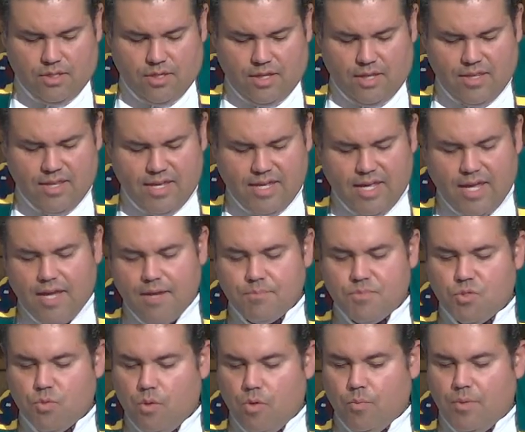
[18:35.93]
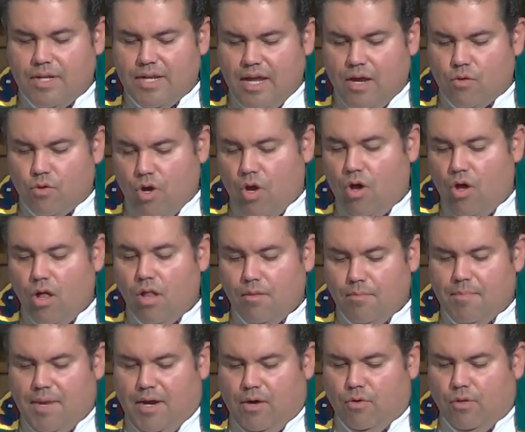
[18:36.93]
And they came to what we now call
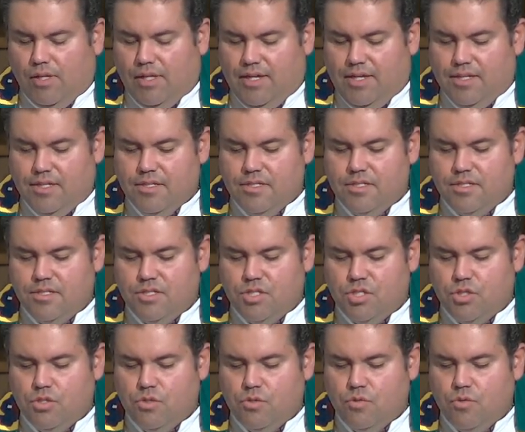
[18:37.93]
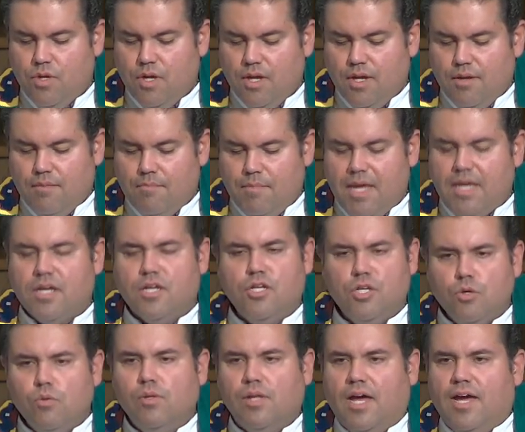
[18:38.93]
Maryland to make a
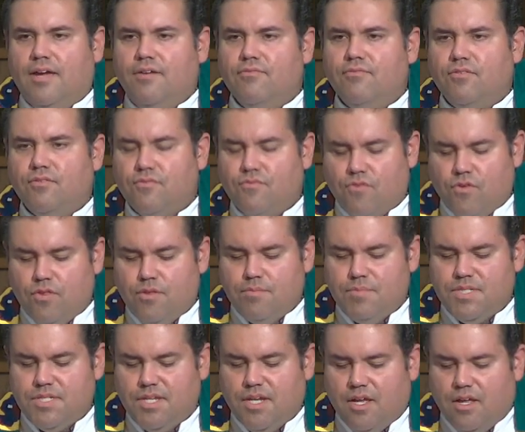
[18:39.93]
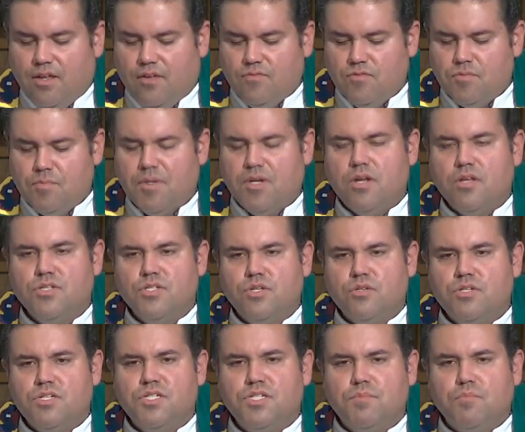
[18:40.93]
new life for themselves, but also
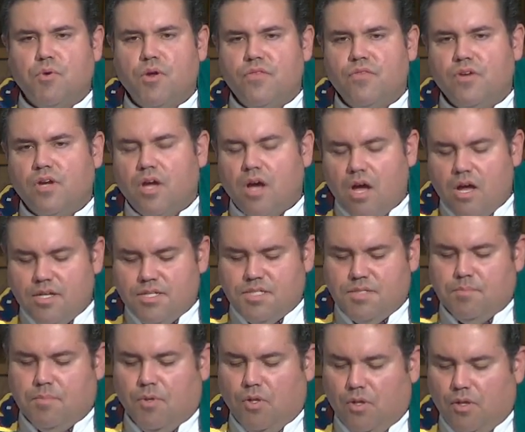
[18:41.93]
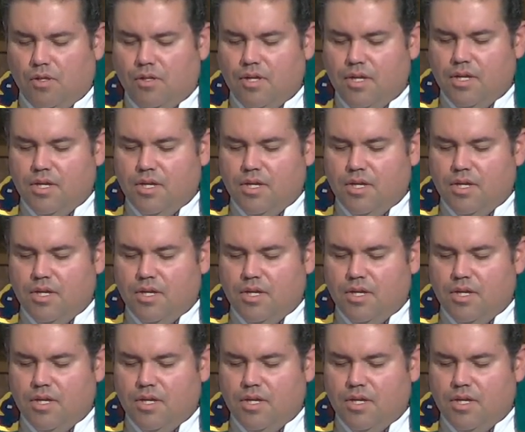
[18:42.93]
to spread the gospel